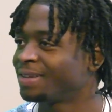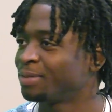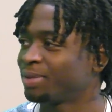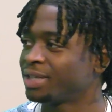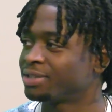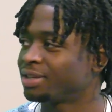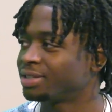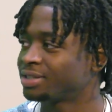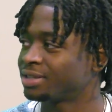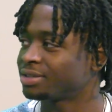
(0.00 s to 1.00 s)
plays a little
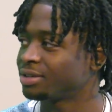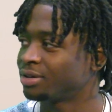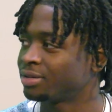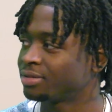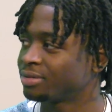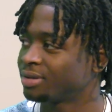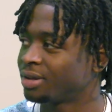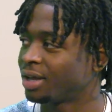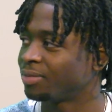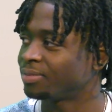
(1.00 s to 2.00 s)
sense in your
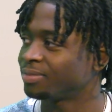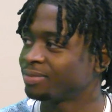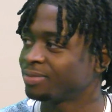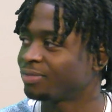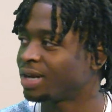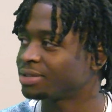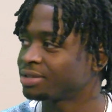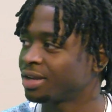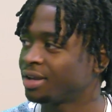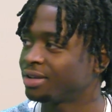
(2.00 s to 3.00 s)
like fashion
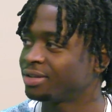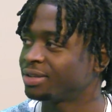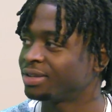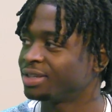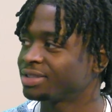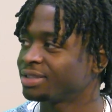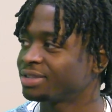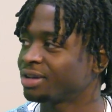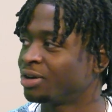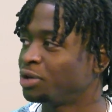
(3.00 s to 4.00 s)
style in a sense,
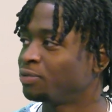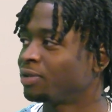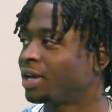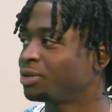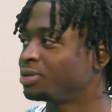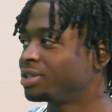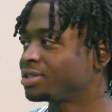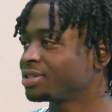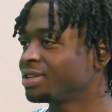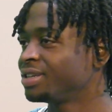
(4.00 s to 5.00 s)
or do you feel like you're
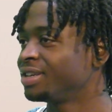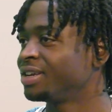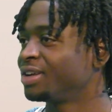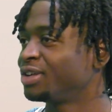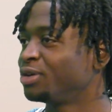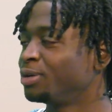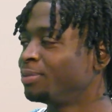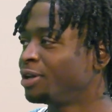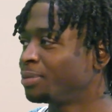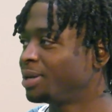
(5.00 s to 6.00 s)
a
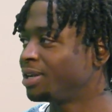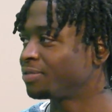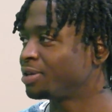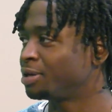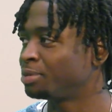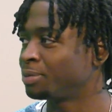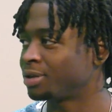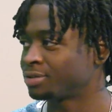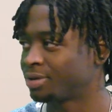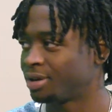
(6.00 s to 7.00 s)
little bit different than the people
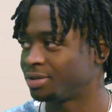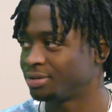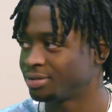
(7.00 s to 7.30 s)
that's around you?